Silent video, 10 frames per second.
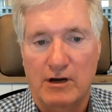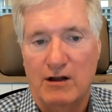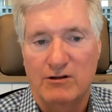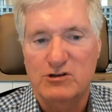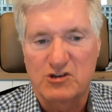oh,
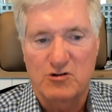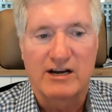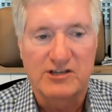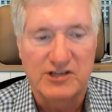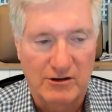they're just trying
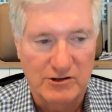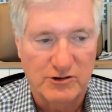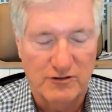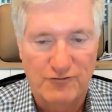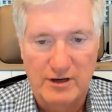to sell us
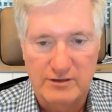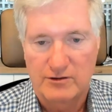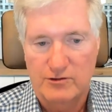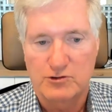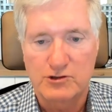their fund or
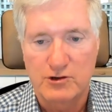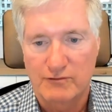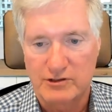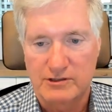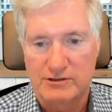their
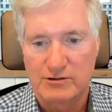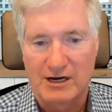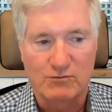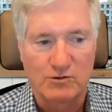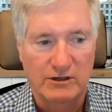services. They're
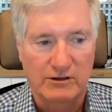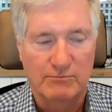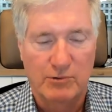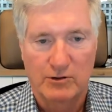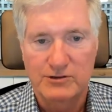not really
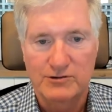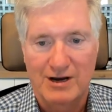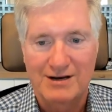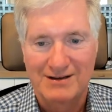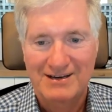bullish, right?